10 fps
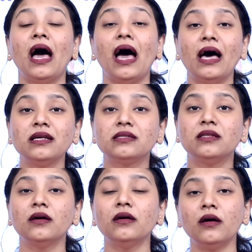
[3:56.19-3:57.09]
as
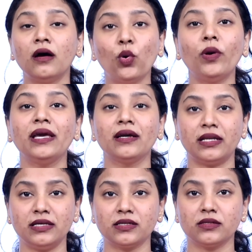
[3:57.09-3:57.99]
the flow
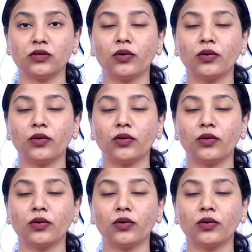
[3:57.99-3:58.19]
increases.